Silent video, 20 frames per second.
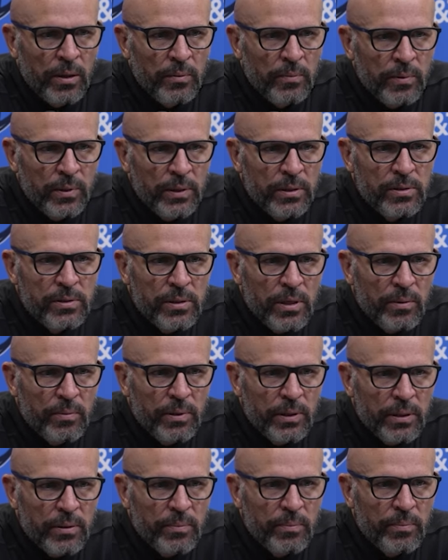We can say
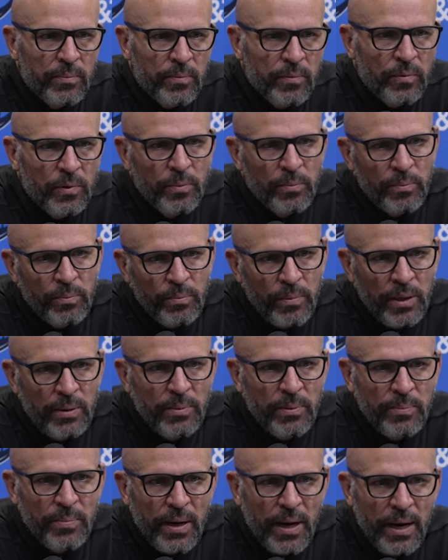we
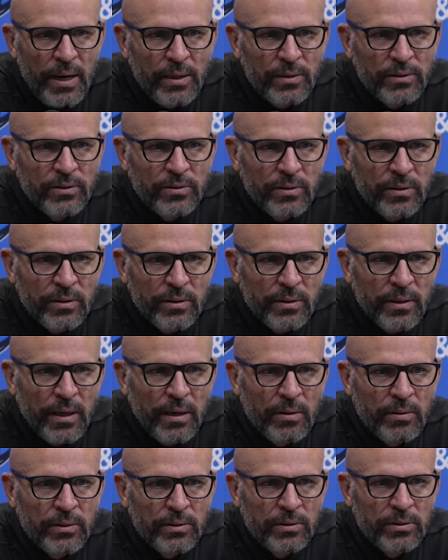maybe passed.
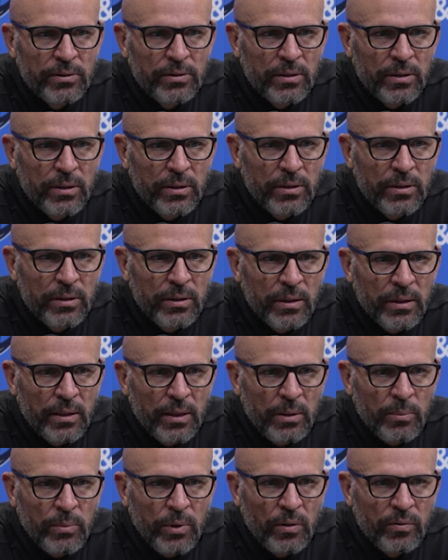Now it's
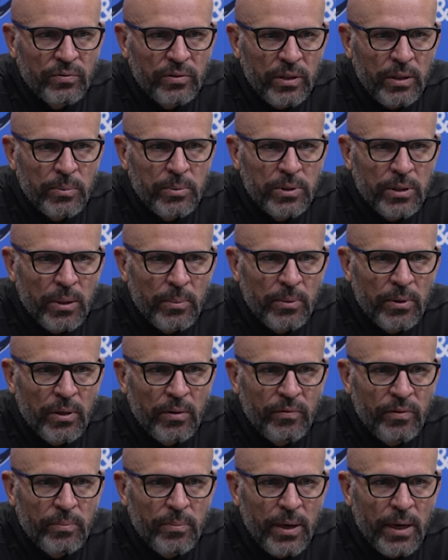both teams coming
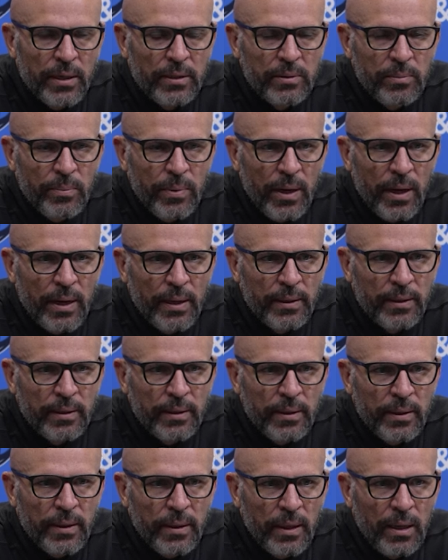off a back-to-back.
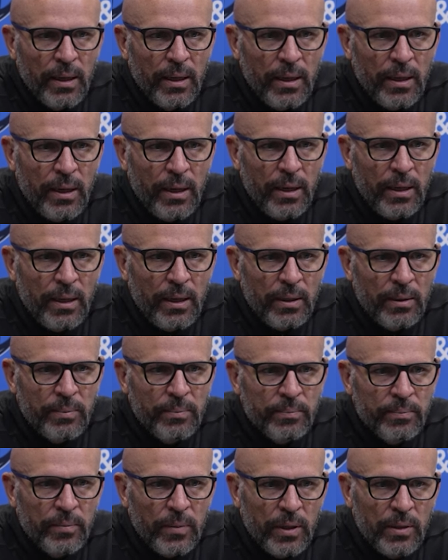
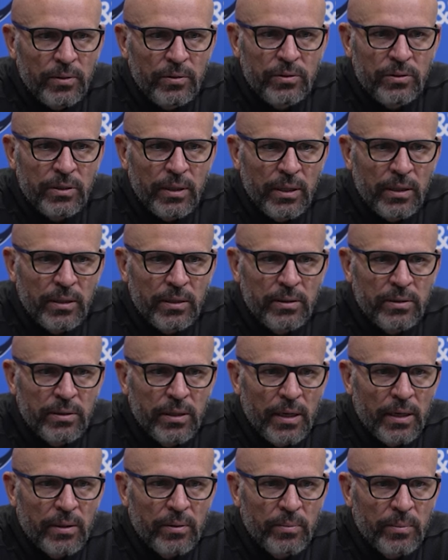Understanding
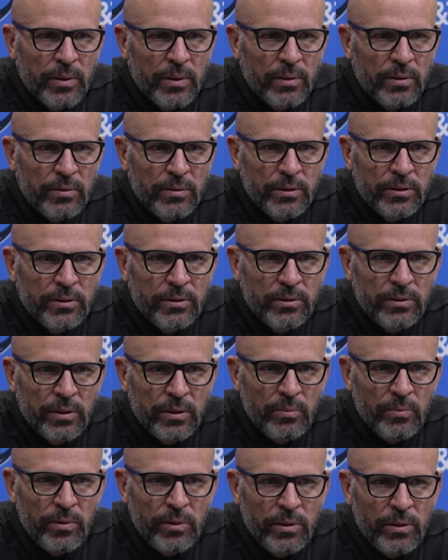Sacramento is
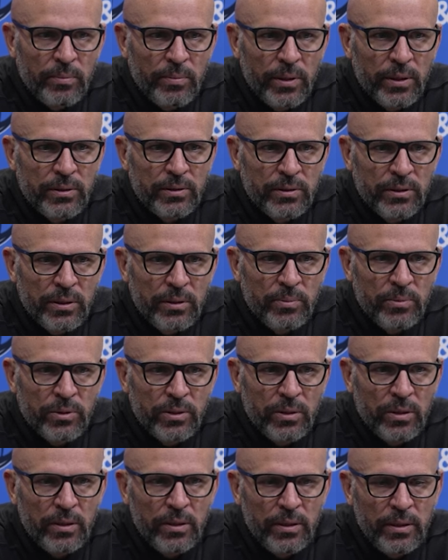one of the best teams
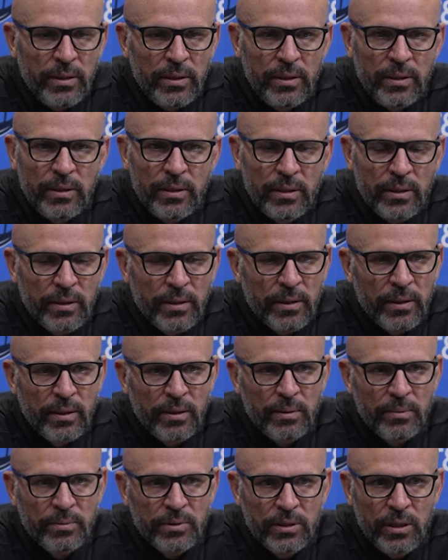in the league,
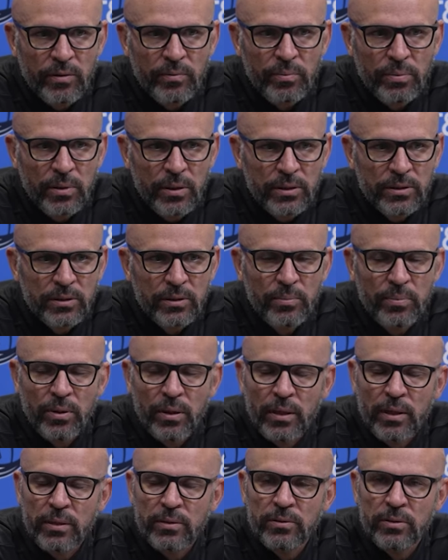tough place to
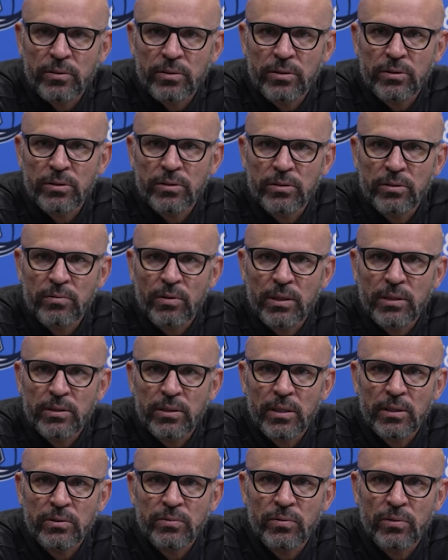play. So this is a great
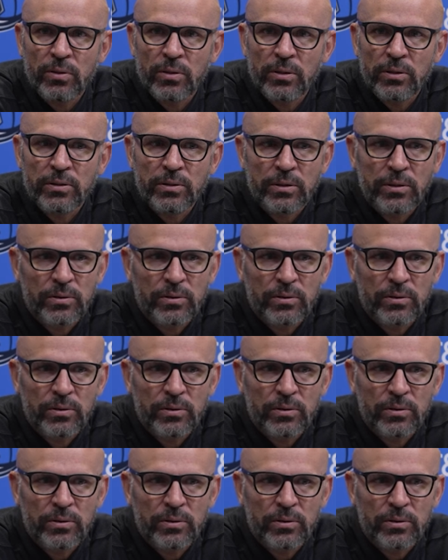test for us.